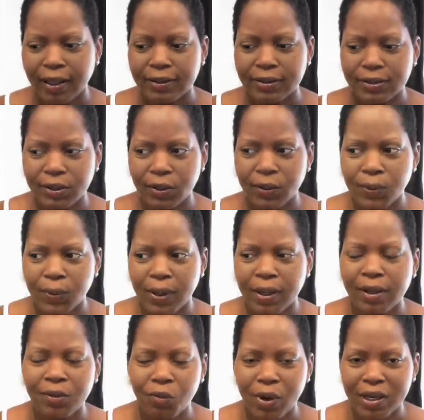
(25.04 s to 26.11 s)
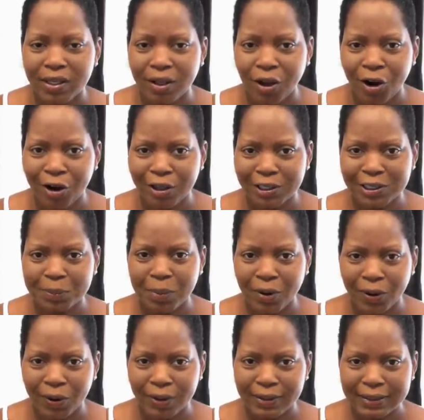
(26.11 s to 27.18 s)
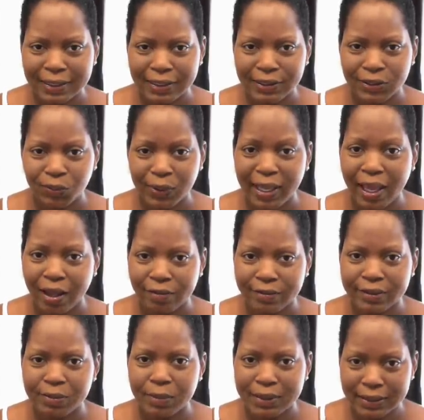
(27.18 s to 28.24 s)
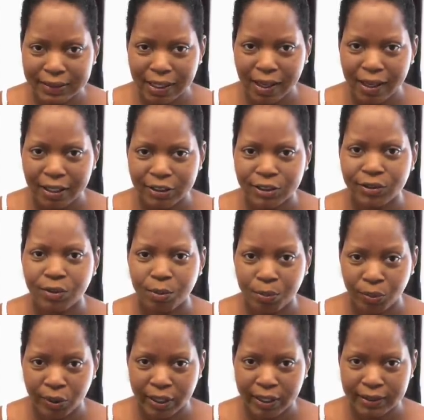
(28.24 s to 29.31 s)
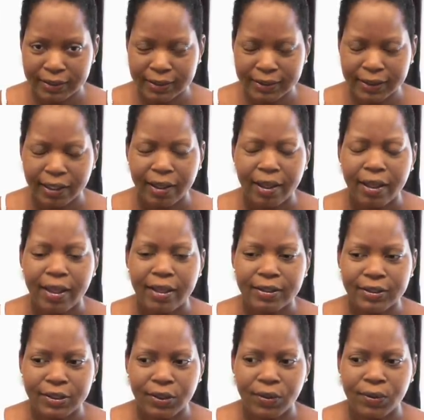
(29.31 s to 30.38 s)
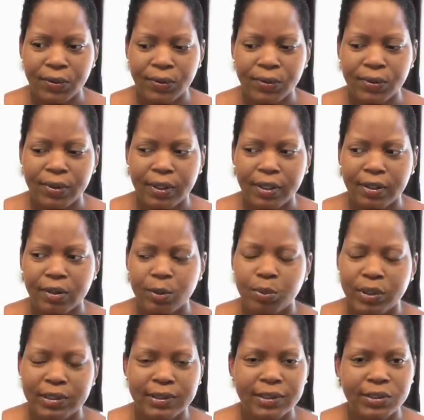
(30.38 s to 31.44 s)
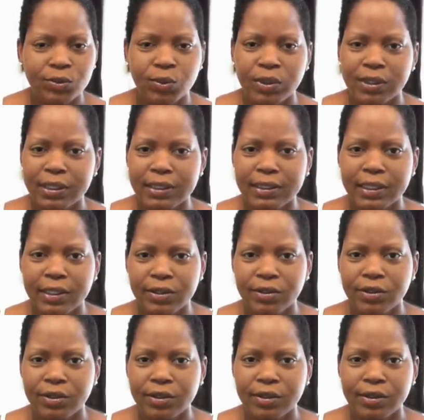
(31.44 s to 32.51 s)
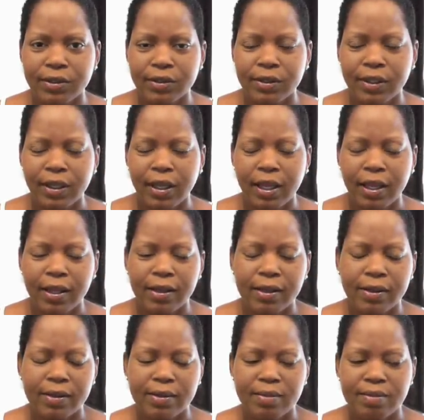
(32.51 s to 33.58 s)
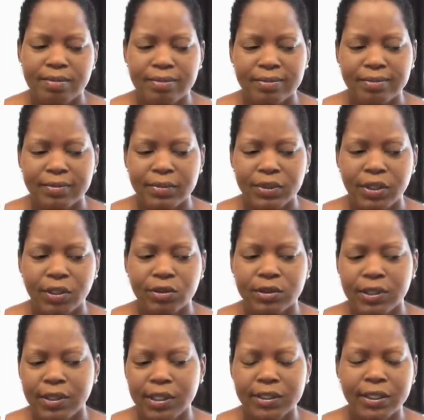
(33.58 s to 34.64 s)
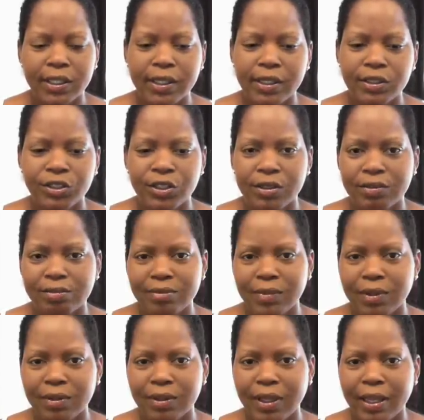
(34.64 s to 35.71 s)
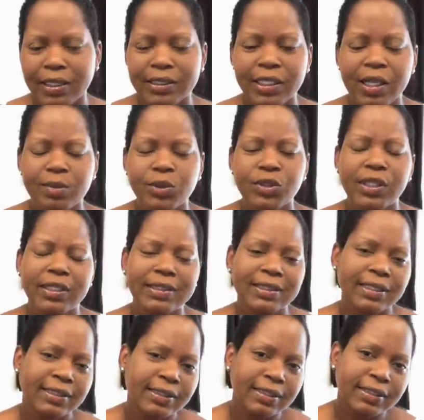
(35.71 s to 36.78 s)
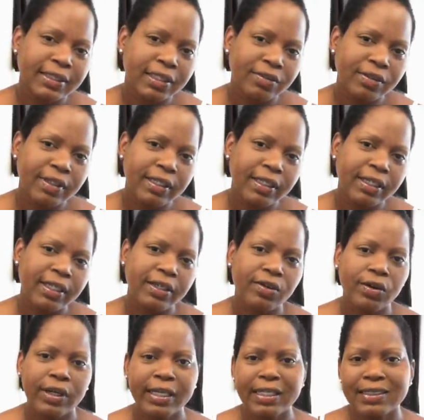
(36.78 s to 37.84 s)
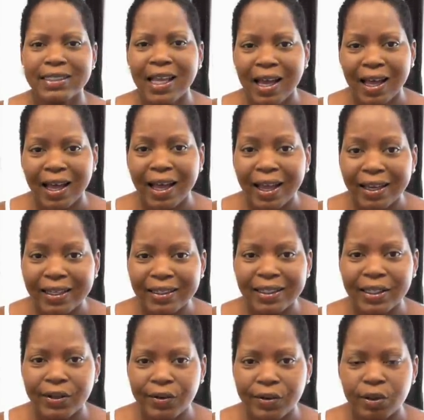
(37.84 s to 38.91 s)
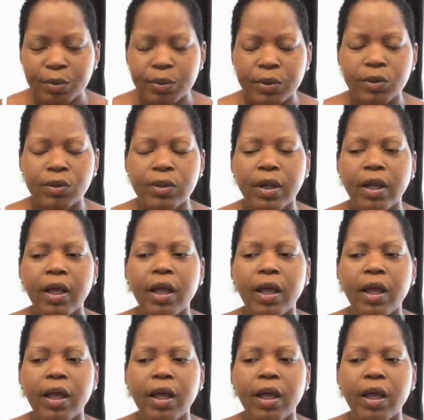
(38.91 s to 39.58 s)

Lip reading: So one of the hardest parts is we have to massage the breast. So the breast is really tender, to the touch, and a lot of times you get sensitivity or it gets hot and irritable,